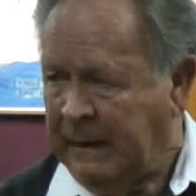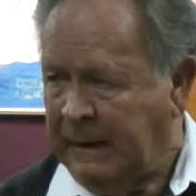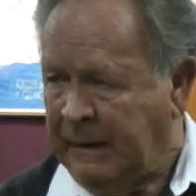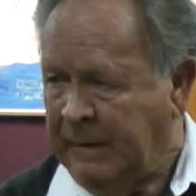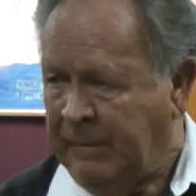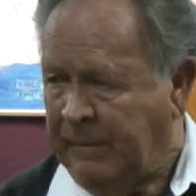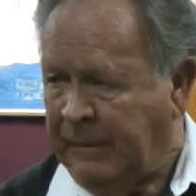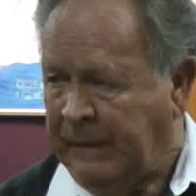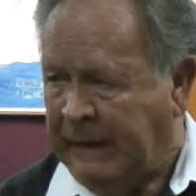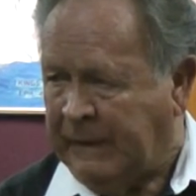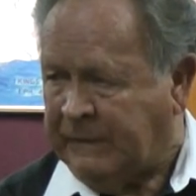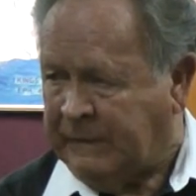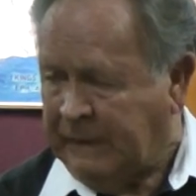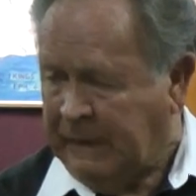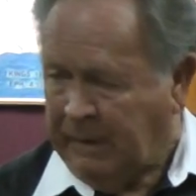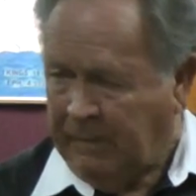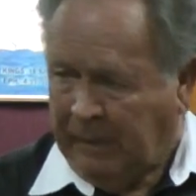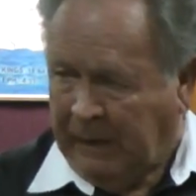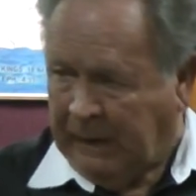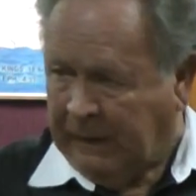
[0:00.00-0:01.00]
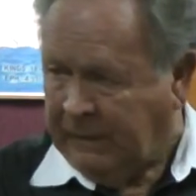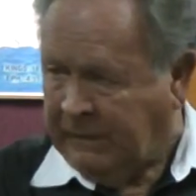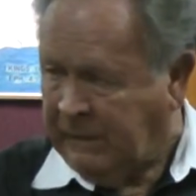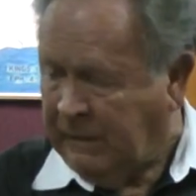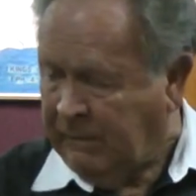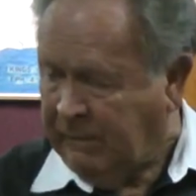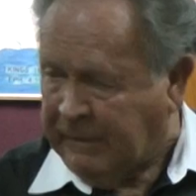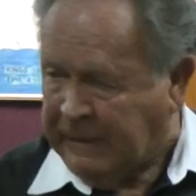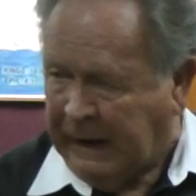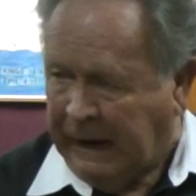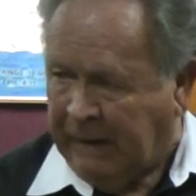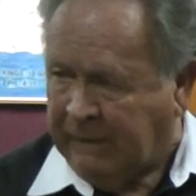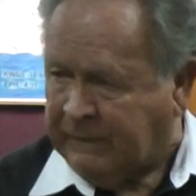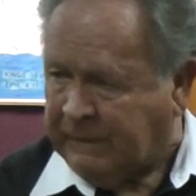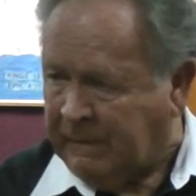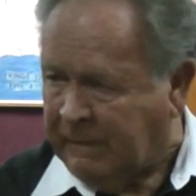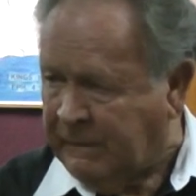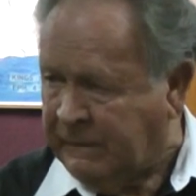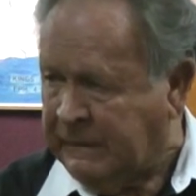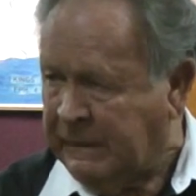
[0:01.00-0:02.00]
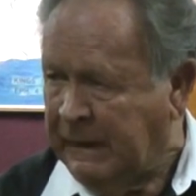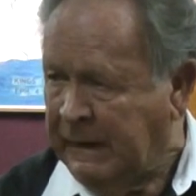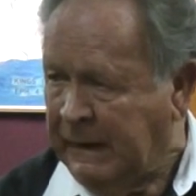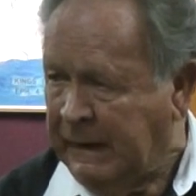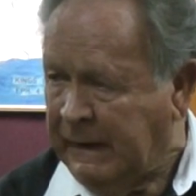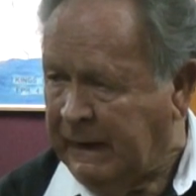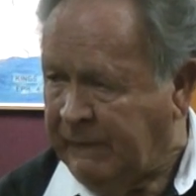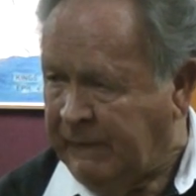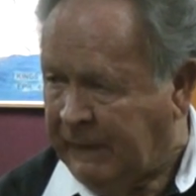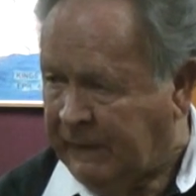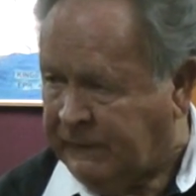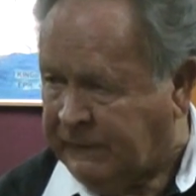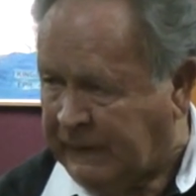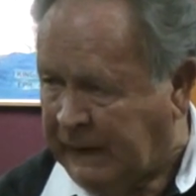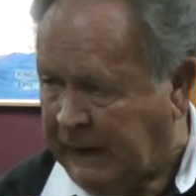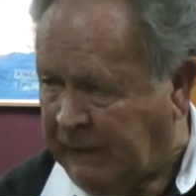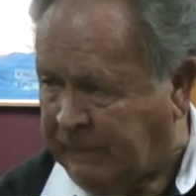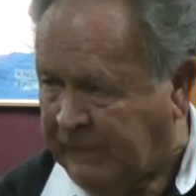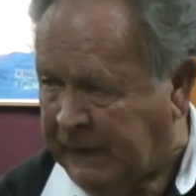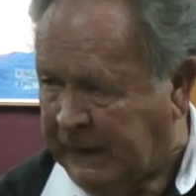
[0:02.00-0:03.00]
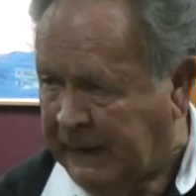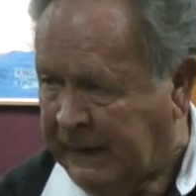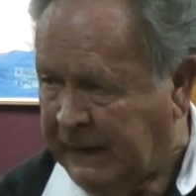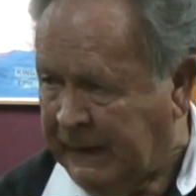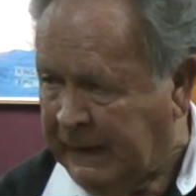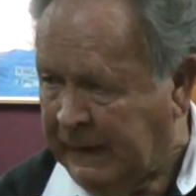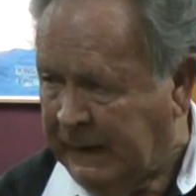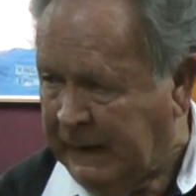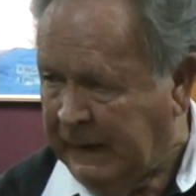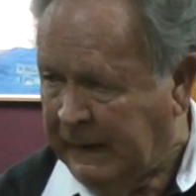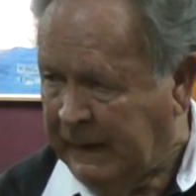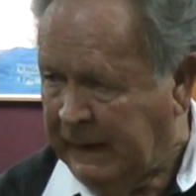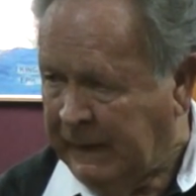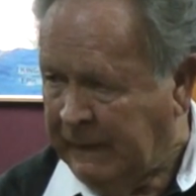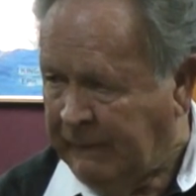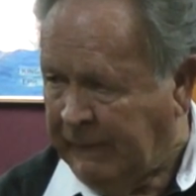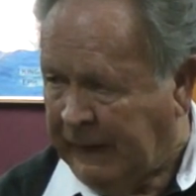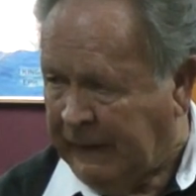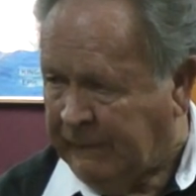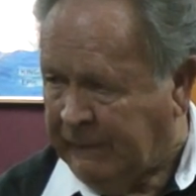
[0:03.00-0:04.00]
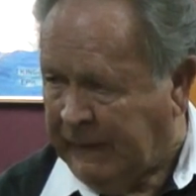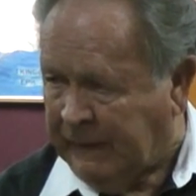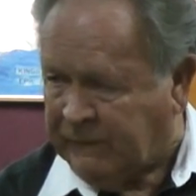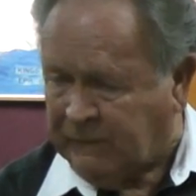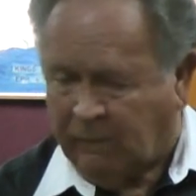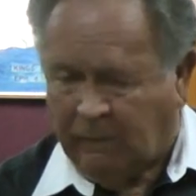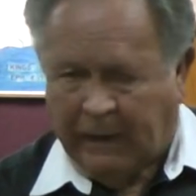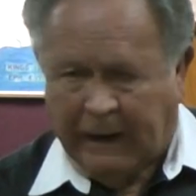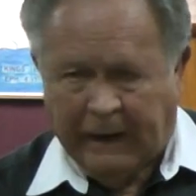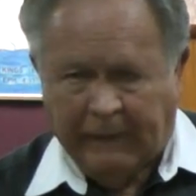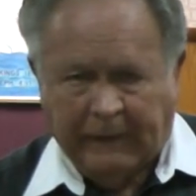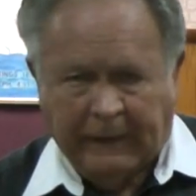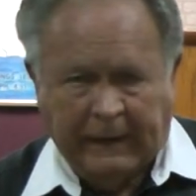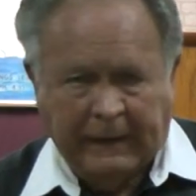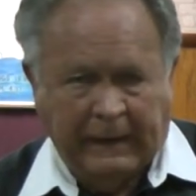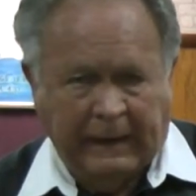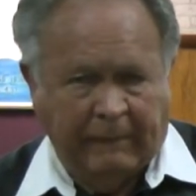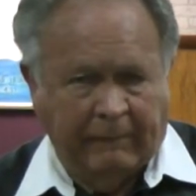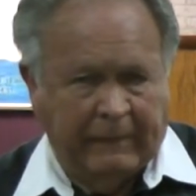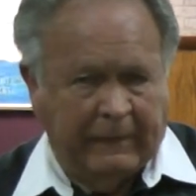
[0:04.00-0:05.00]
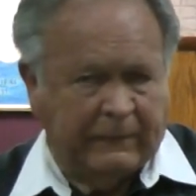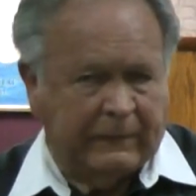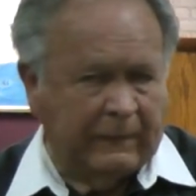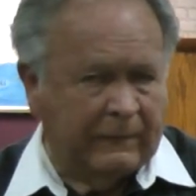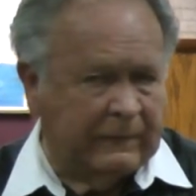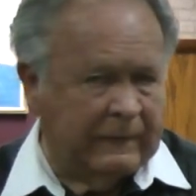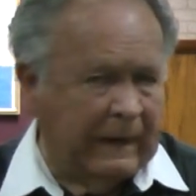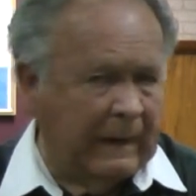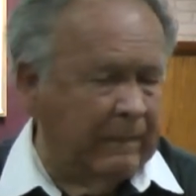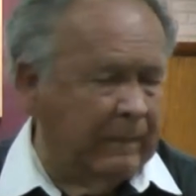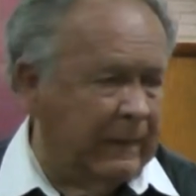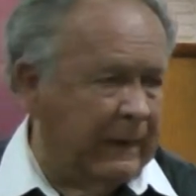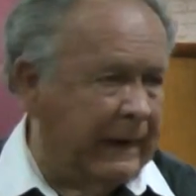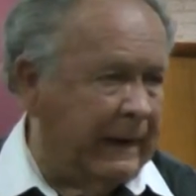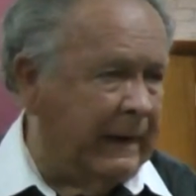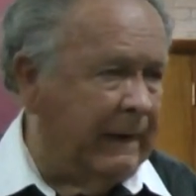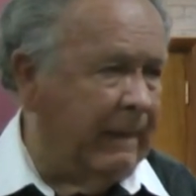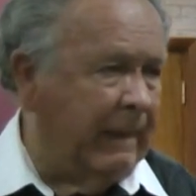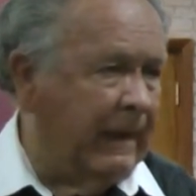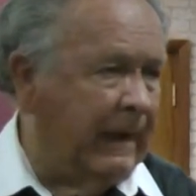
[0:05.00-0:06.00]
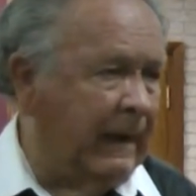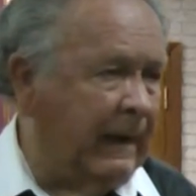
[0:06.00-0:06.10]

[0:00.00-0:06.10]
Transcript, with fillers: Uh, that's in a multitude of counselors, their safety. That, that's why that in this assembly,